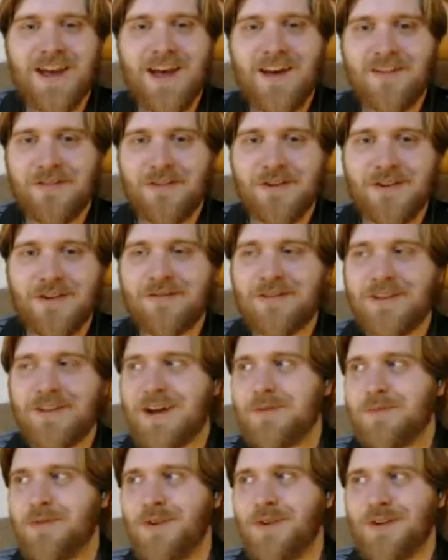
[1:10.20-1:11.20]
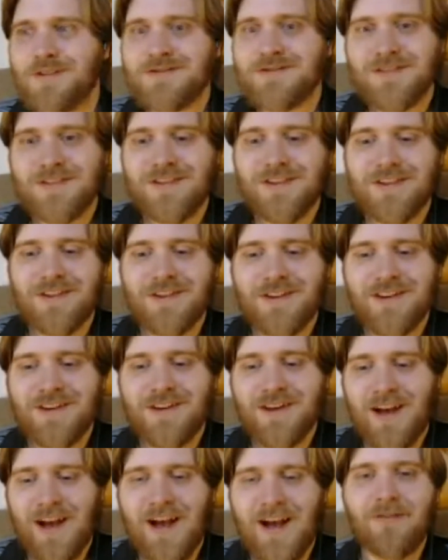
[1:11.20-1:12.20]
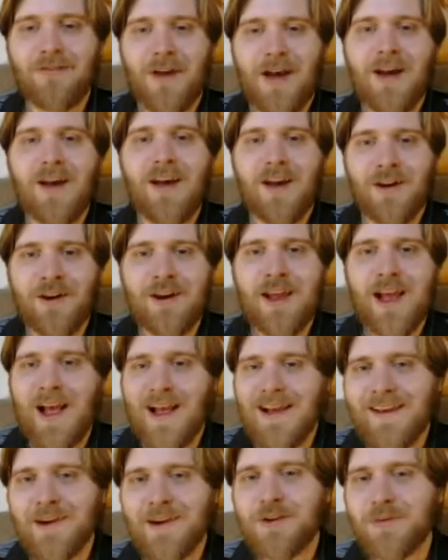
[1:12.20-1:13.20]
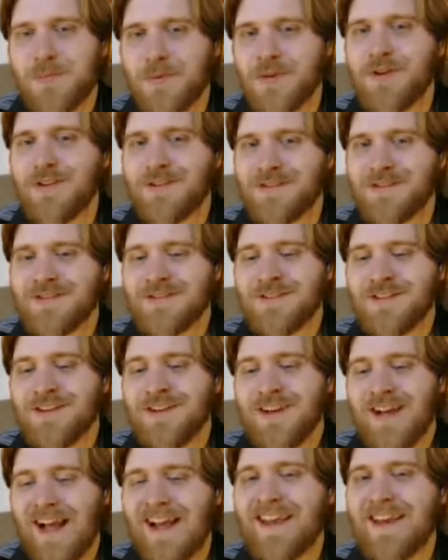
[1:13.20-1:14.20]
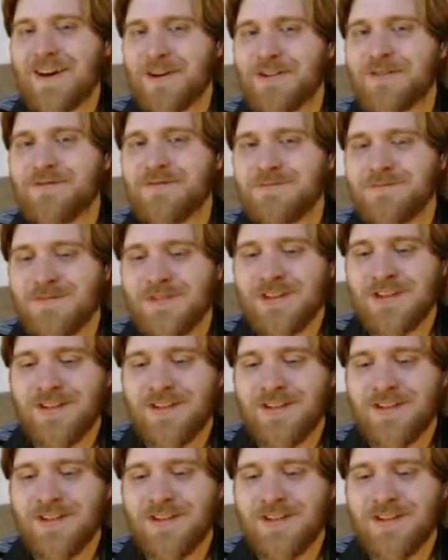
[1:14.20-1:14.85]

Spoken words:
I haven't heard of a lot of books? I hear of books. I hear of them.